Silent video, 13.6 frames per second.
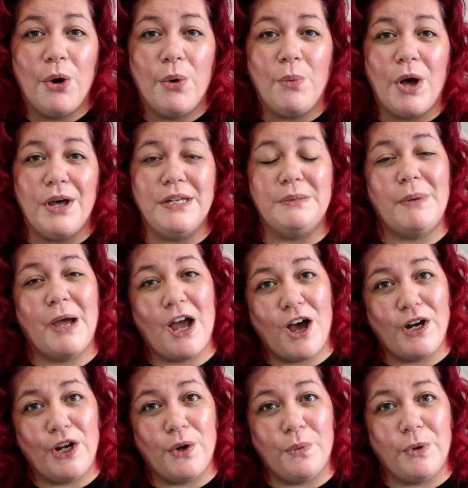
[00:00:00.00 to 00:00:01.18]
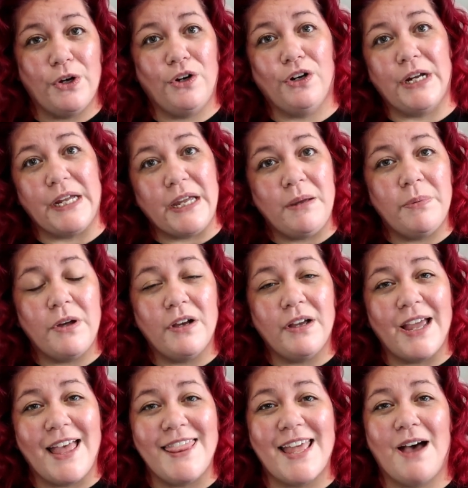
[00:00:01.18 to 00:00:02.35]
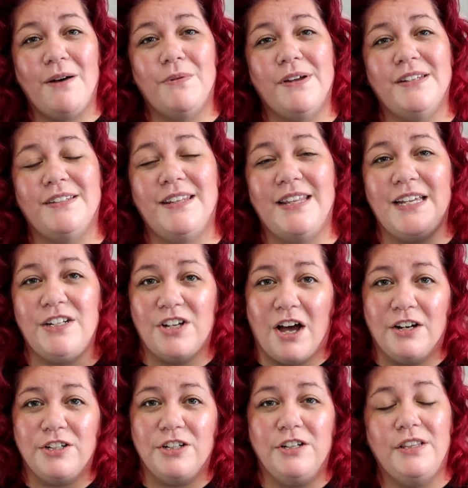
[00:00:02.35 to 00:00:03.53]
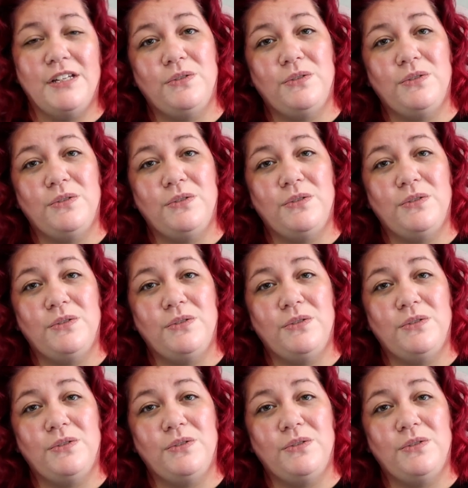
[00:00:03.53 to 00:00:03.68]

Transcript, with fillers: was my audiobook or ebook, and that was The Doctor.